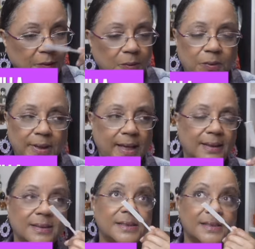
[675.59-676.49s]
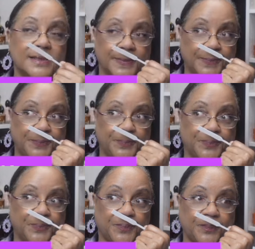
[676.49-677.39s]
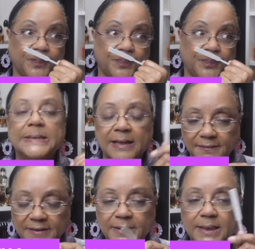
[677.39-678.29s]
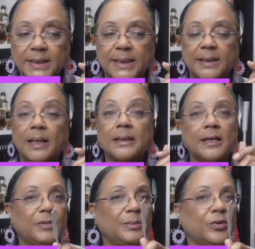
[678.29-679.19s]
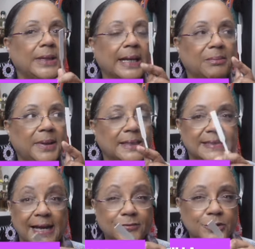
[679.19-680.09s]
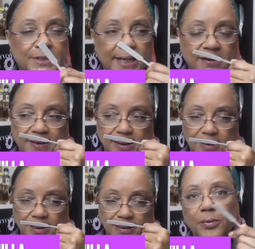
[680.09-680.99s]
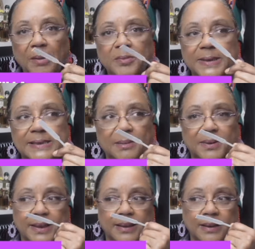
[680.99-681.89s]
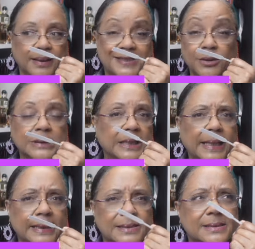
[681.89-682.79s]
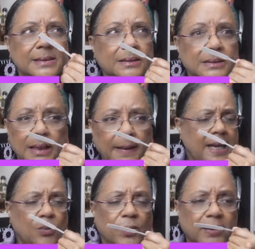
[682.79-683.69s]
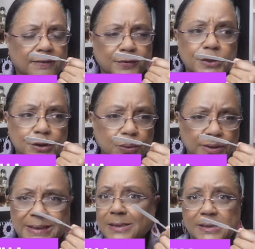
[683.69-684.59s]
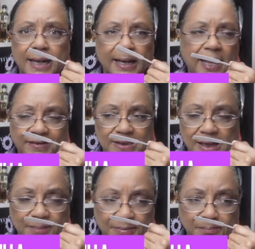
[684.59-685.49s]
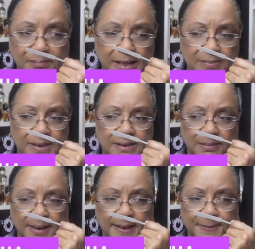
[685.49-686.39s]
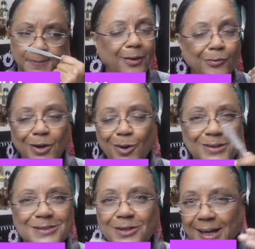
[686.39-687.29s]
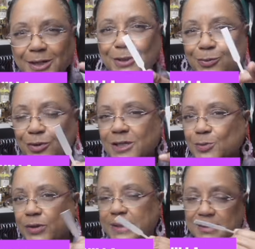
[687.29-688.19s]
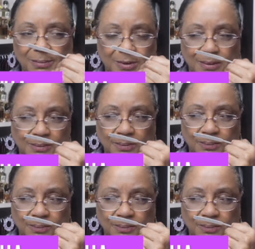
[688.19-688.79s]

Oh, yeah, this is definitely vanilla. A little bit more like a man's aftershave, I think. Probably something still light, still a wear for sure. This is not a heavy scent, but maybe something. I don't know. This could actually work spring, summer.